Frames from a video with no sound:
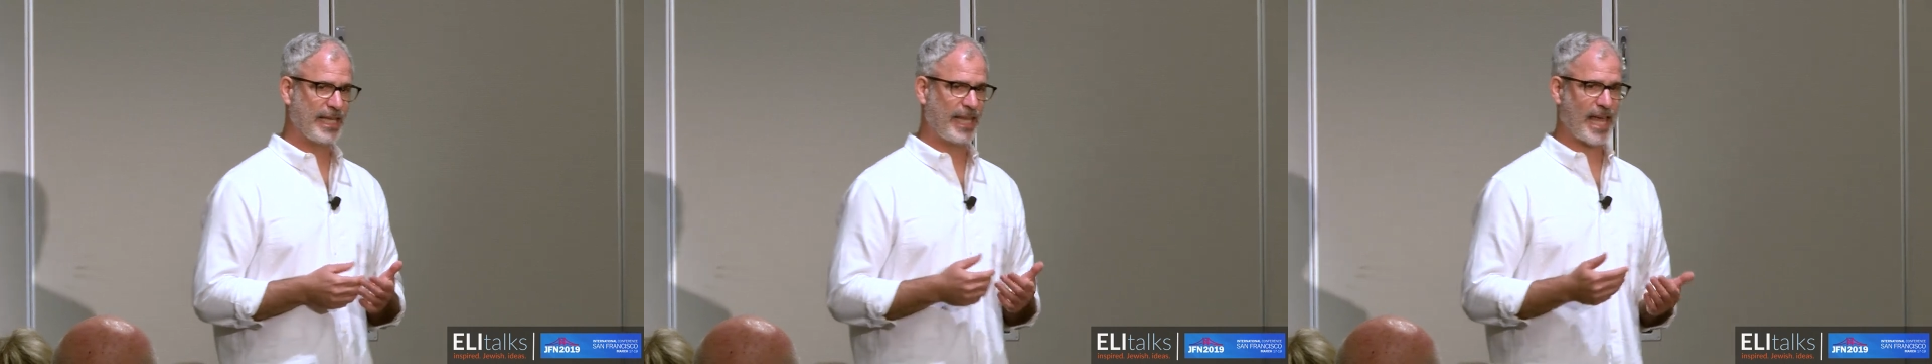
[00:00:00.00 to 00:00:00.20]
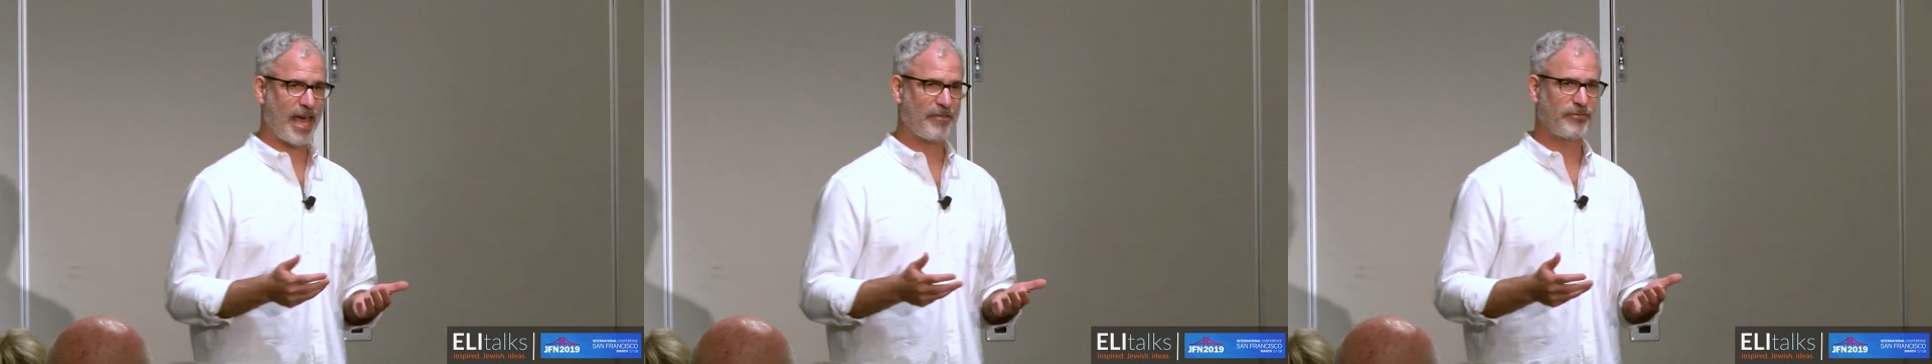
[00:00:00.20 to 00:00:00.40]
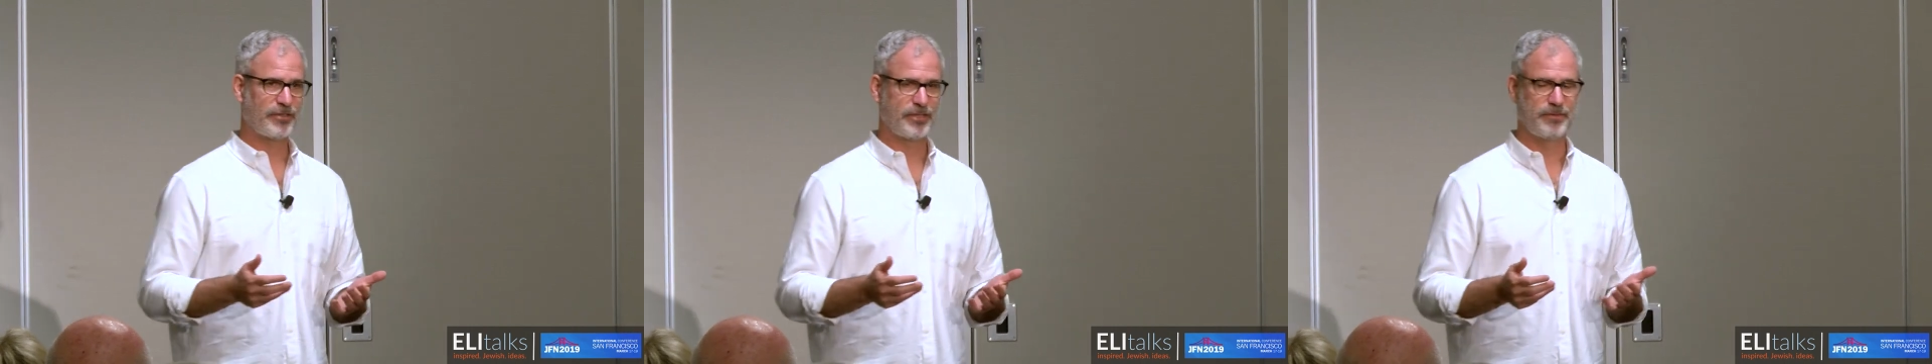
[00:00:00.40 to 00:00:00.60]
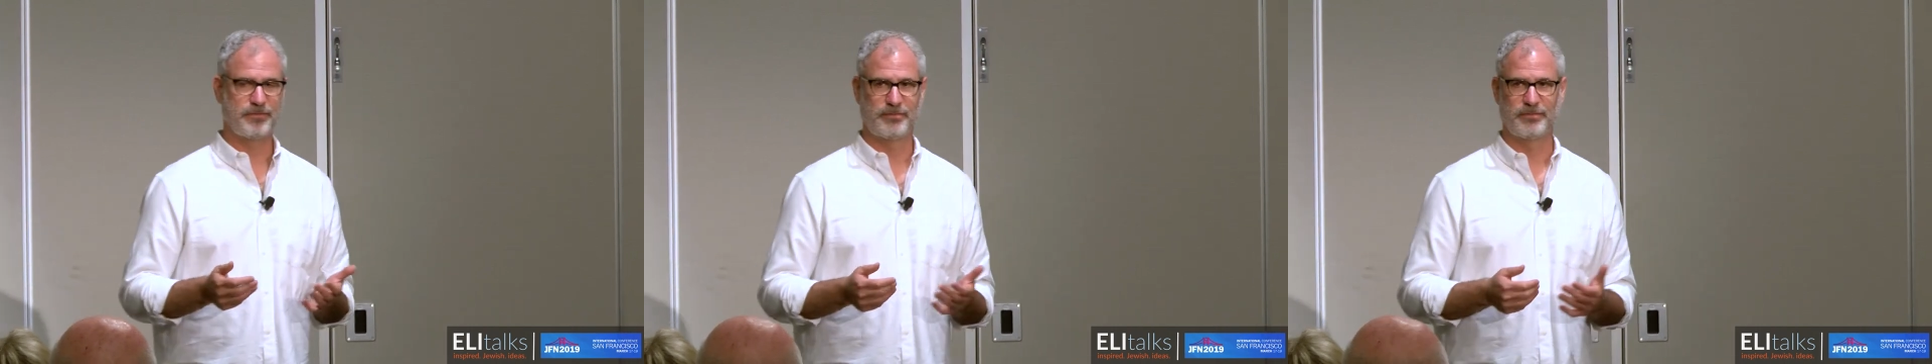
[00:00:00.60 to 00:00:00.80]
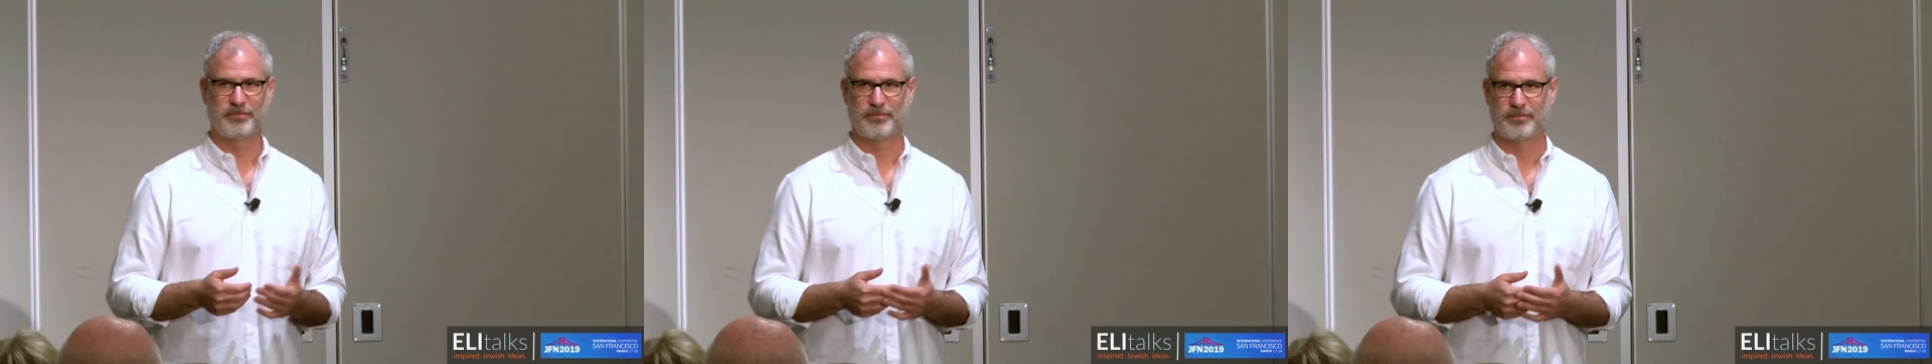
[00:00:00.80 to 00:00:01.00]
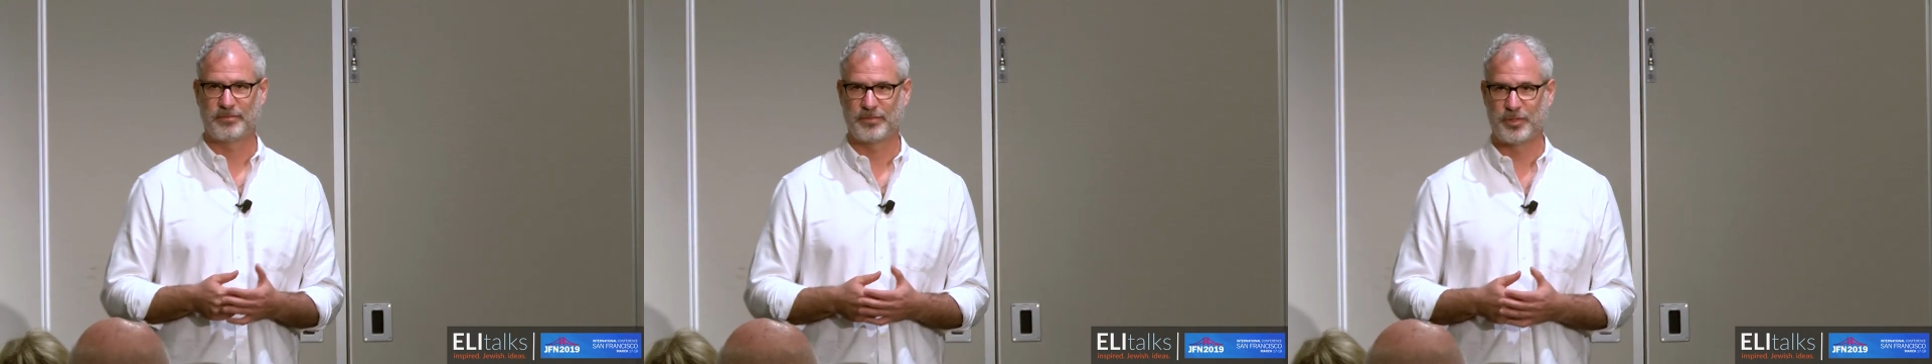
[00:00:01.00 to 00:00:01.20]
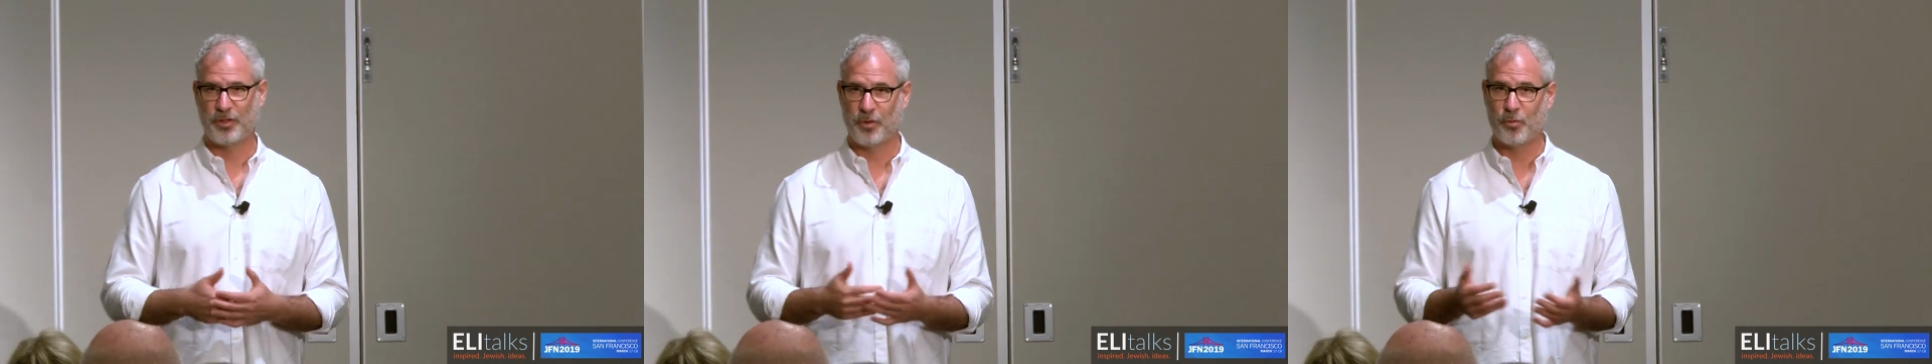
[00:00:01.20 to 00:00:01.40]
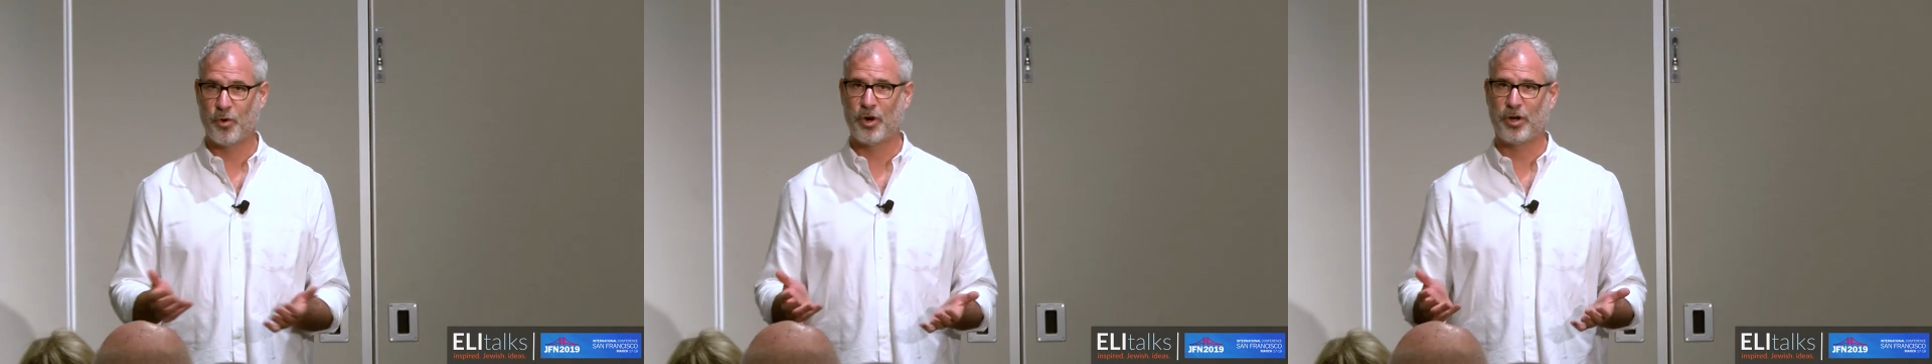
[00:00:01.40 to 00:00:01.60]
left to
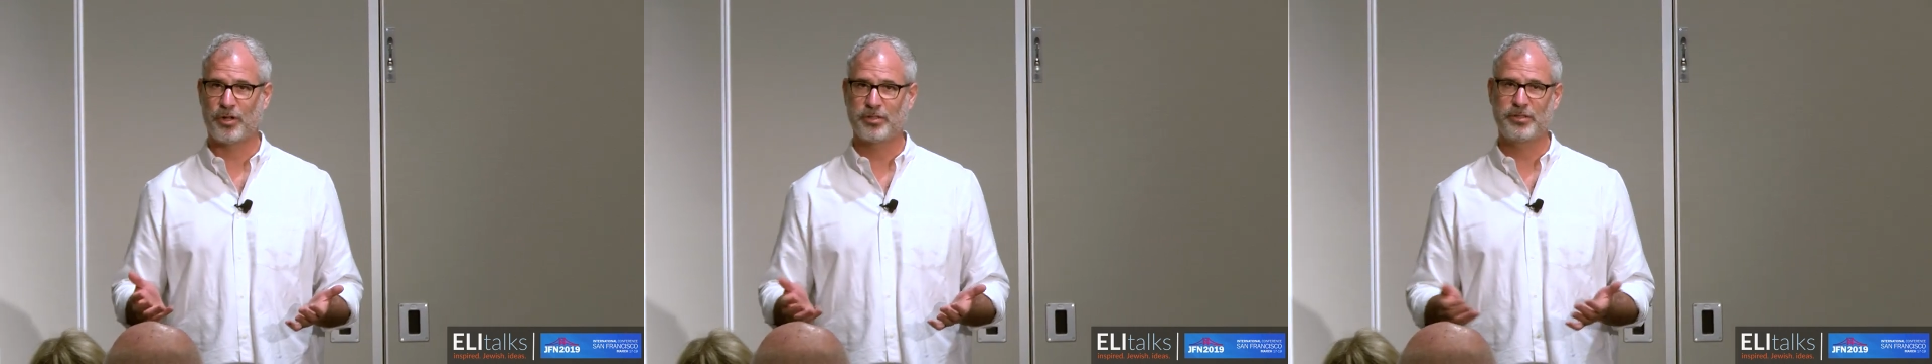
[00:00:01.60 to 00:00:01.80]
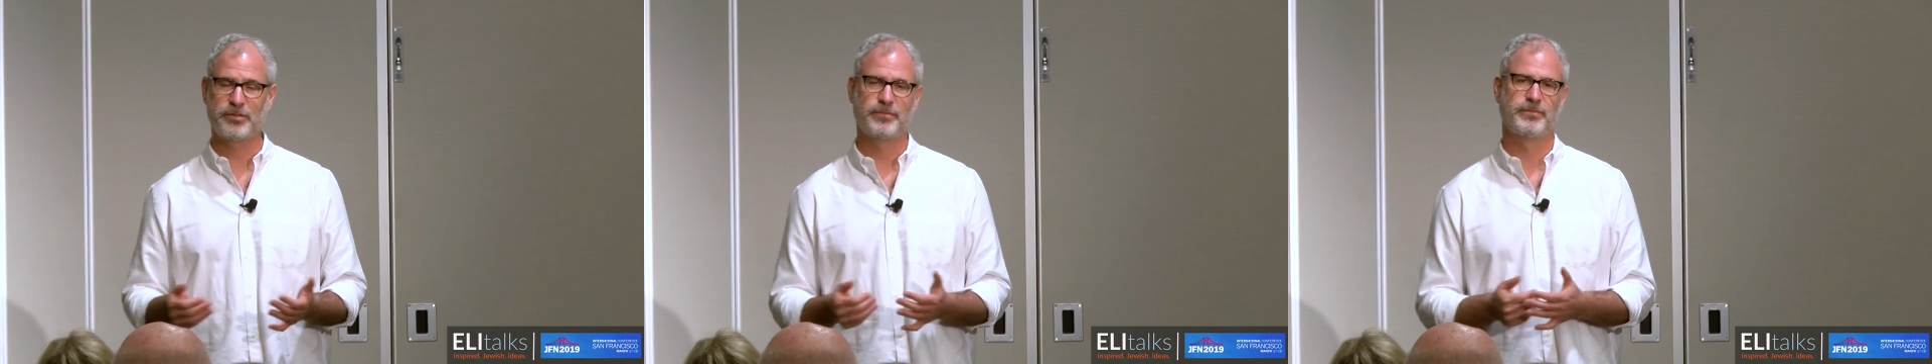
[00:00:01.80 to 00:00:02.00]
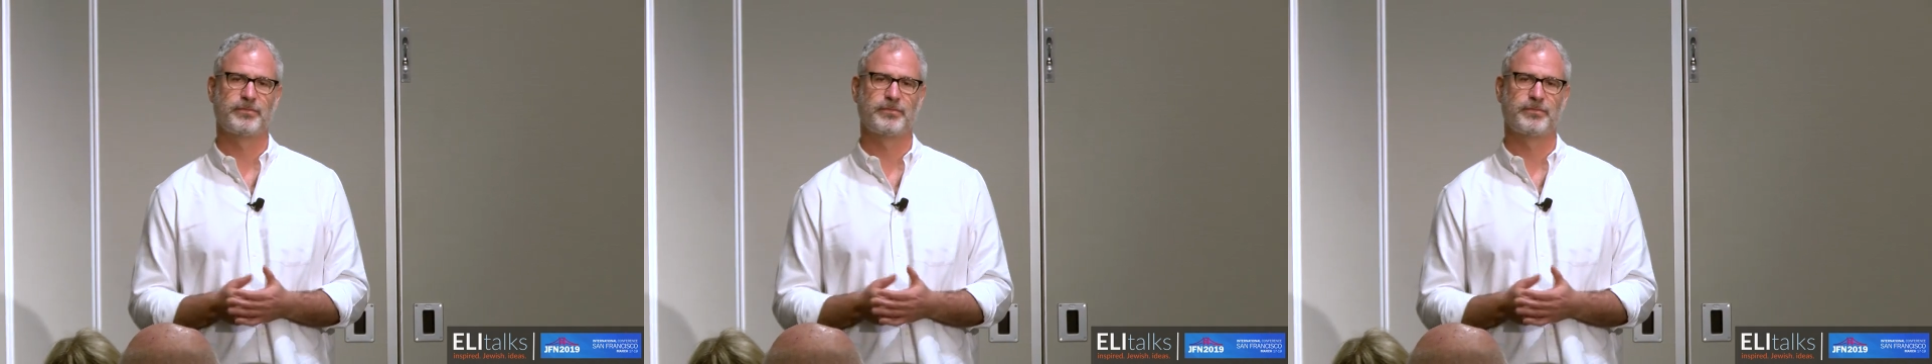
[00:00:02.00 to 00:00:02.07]
the world